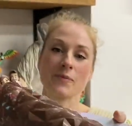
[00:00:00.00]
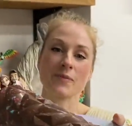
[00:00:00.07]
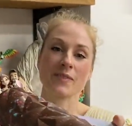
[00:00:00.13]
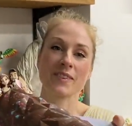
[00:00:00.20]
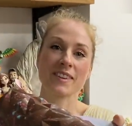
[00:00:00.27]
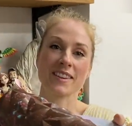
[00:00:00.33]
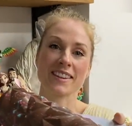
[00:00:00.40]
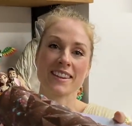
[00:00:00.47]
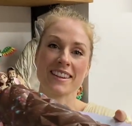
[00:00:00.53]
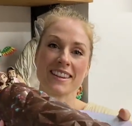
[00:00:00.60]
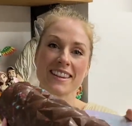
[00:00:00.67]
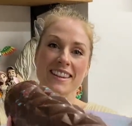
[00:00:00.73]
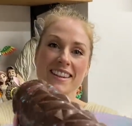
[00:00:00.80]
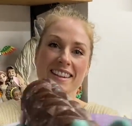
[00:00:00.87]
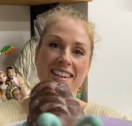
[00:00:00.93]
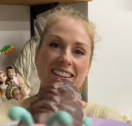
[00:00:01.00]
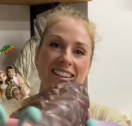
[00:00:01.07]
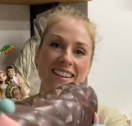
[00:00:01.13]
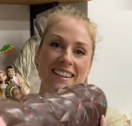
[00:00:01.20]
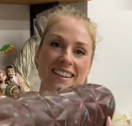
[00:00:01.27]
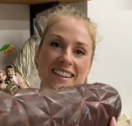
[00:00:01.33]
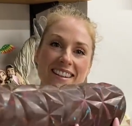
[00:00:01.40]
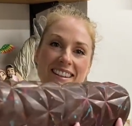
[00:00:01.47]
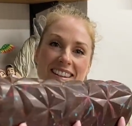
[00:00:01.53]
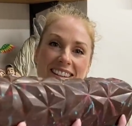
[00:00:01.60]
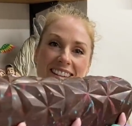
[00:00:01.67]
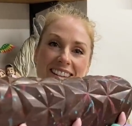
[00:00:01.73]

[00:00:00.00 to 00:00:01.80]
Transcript: (no one is talking)